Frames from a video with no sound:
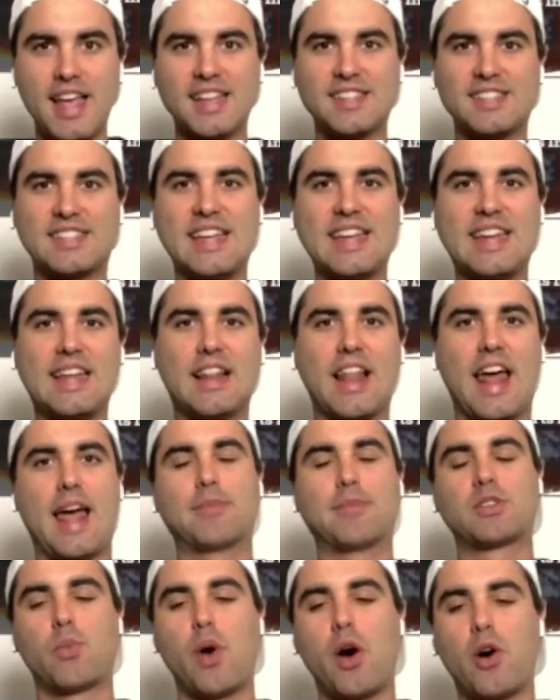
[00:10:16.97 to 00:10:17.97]
CeeDee
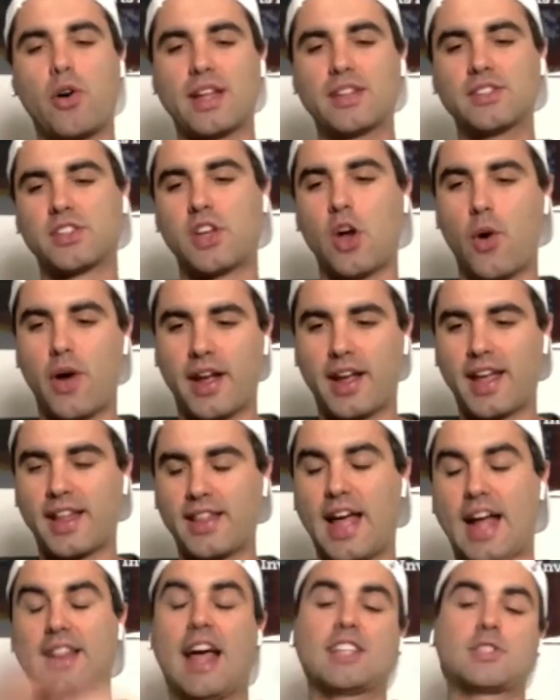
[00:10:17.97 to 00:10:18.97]
Lambs and Wilkins going.
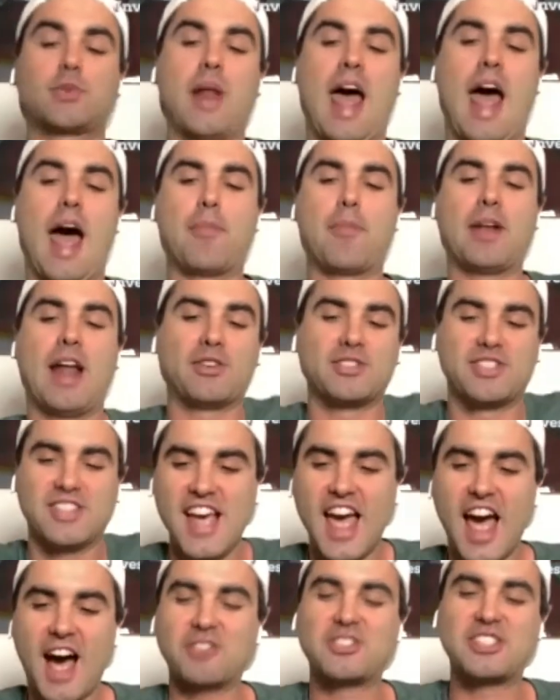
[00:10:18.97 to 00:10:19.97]
And that's what happened. I was
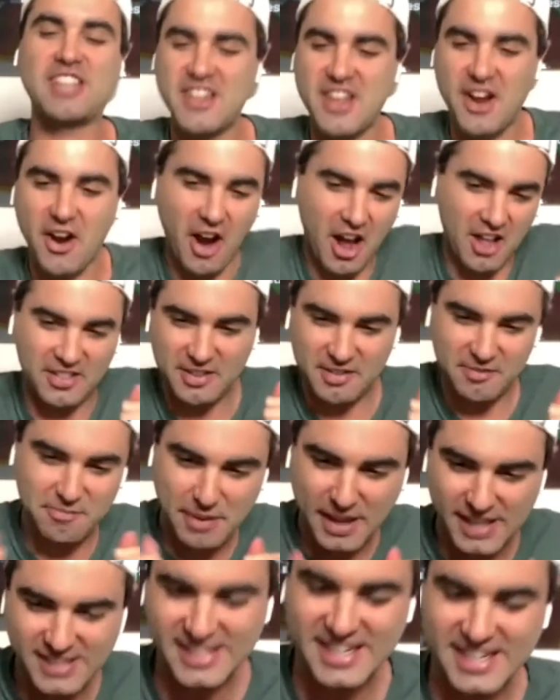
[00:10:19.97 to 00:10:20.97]
sitting there on the
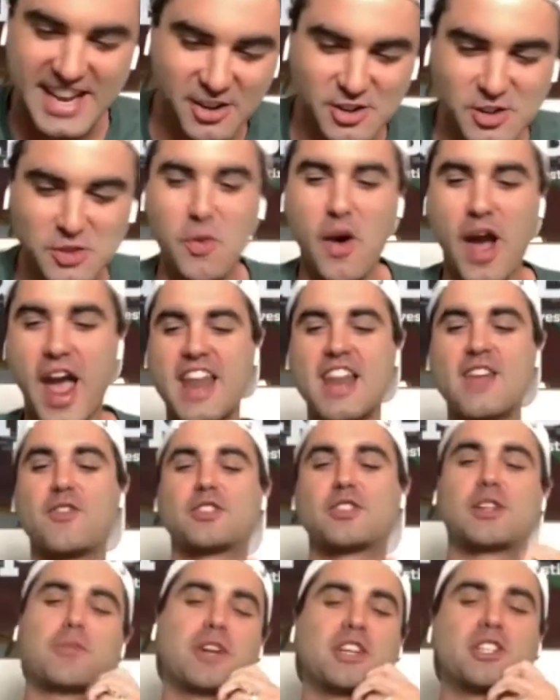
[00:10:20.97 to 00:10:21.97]
pins and needles waiting for
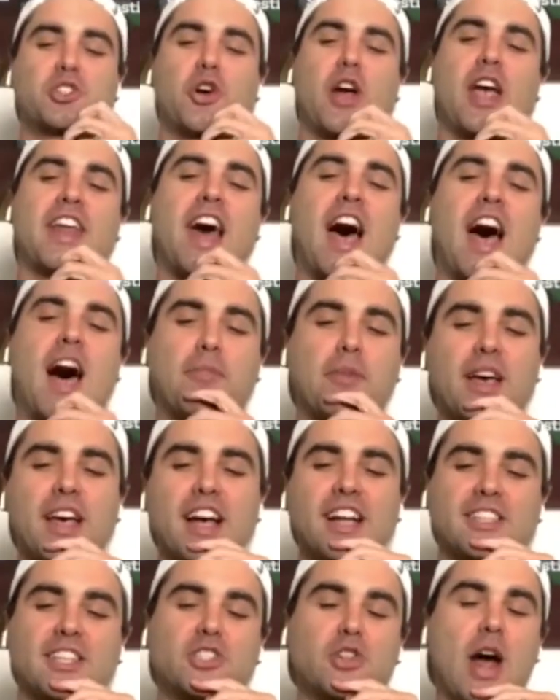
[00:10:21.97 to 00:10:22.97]
someone to trade up
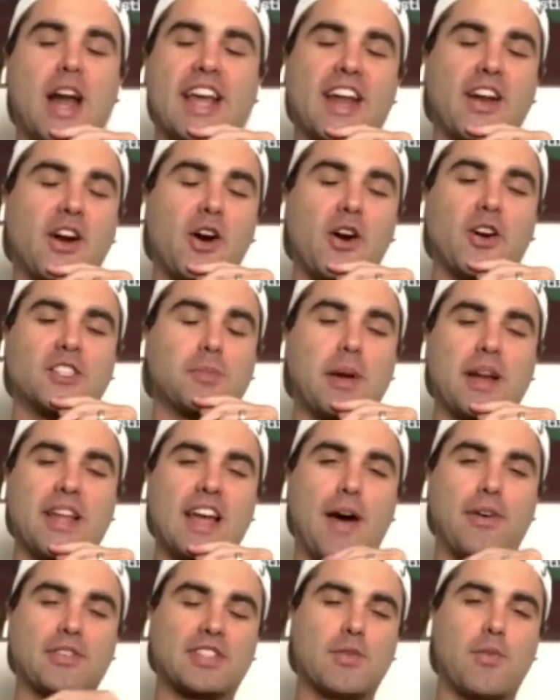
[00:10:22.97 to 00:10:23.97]
to try to get Hurts, but he
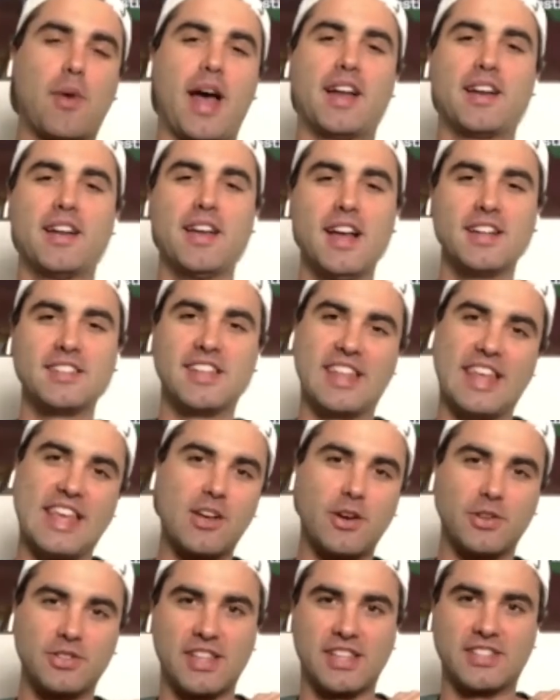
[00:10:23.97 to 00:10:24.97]
obviously went to the
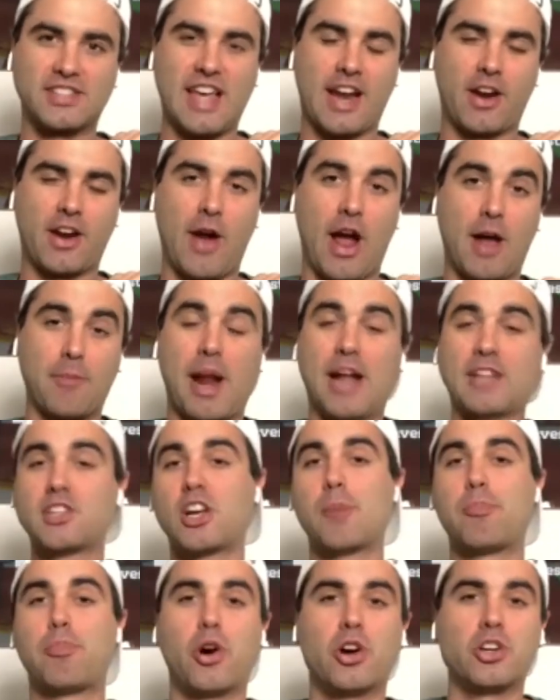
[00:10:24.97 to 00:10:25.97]
Eagles in the second round. But I took
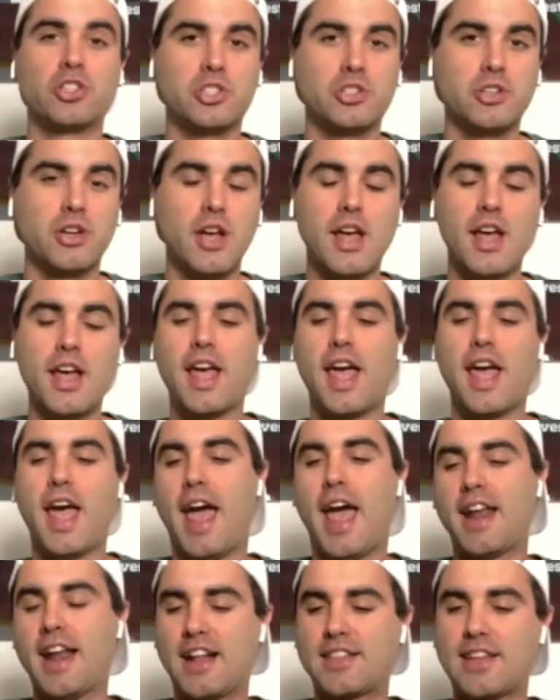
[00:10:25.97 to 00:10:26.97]
a push,
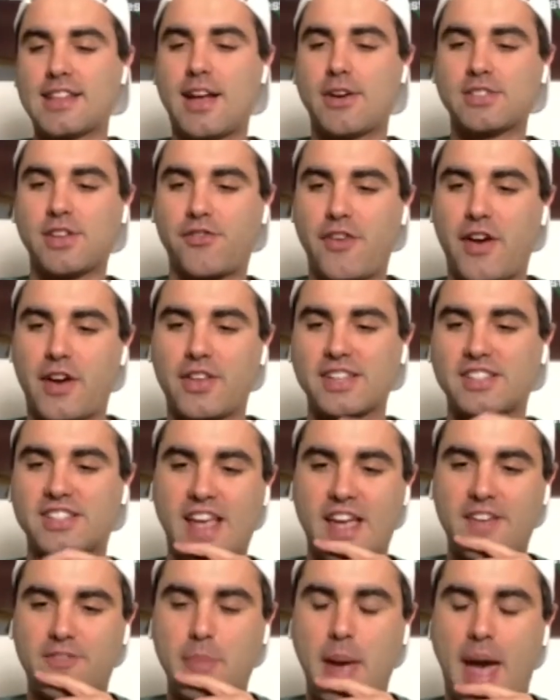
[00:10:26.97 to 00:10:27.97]
and I thought that was a fairly
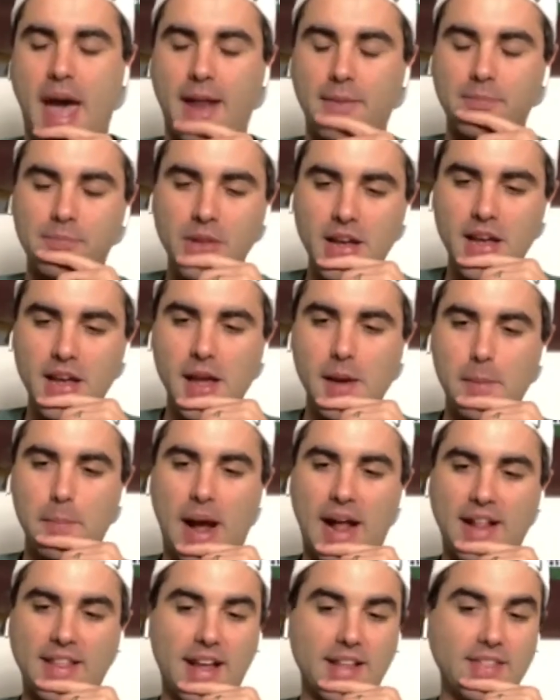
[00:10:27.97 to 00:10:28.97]
safe bet.
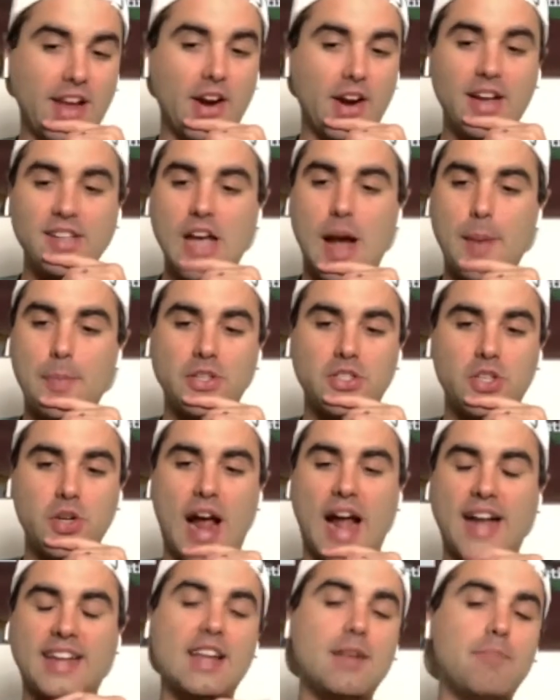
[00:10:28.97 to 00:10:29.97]
But there is
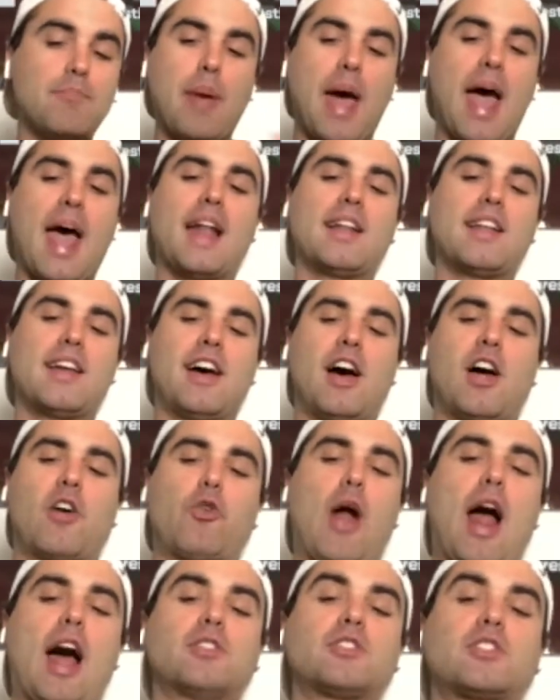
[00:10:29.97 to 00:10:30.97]
opportunity. I didn't bet
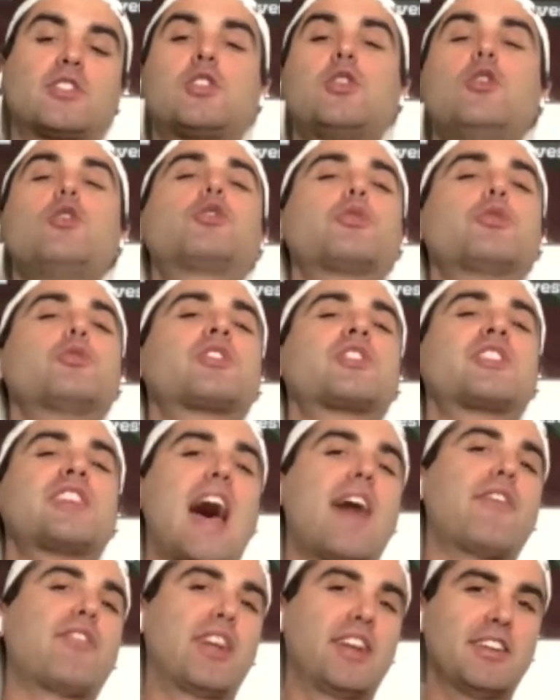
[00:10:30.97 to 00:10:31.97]
rounds 2 through
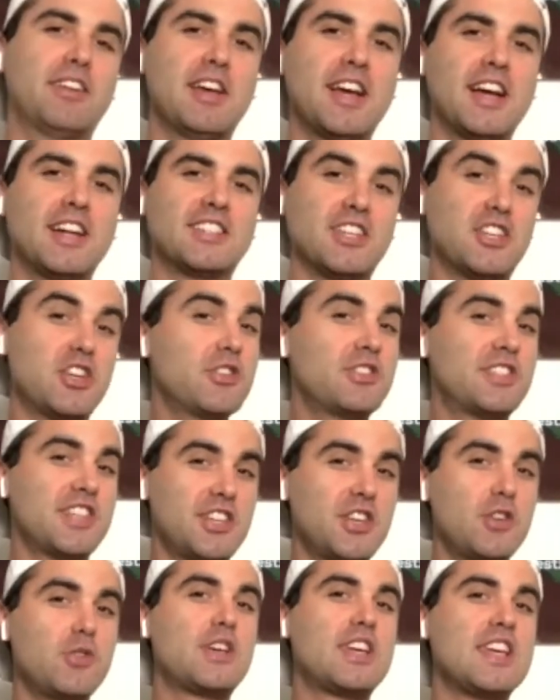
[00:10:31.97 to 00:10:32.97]
7. Did
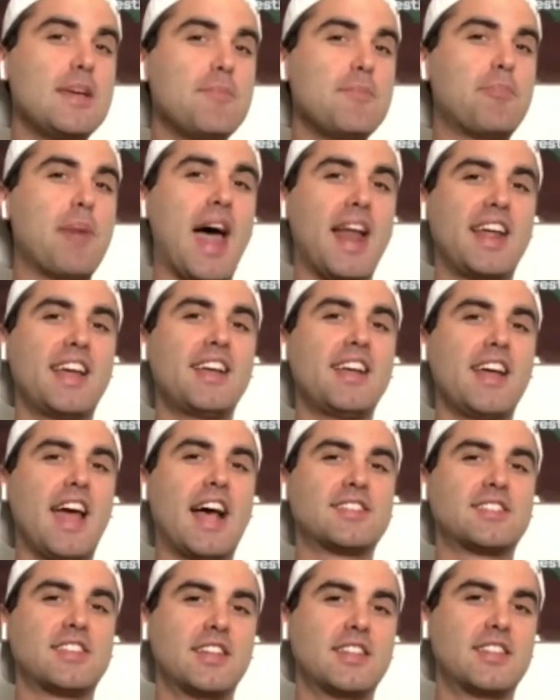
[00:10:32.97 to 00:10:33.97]
you keep betting
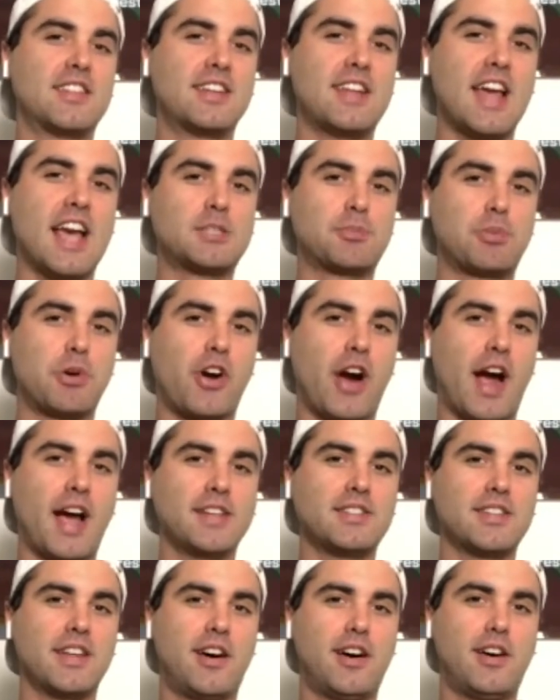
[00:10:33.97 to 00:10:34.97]
as the days
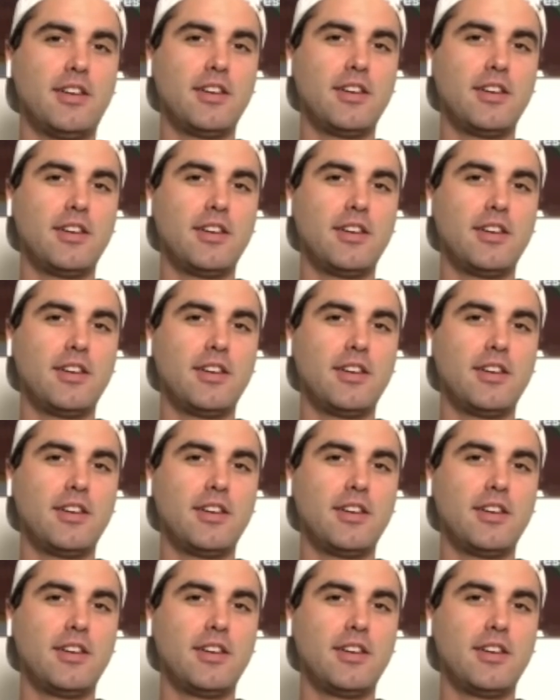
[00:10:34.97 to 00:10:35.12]
progressed at all?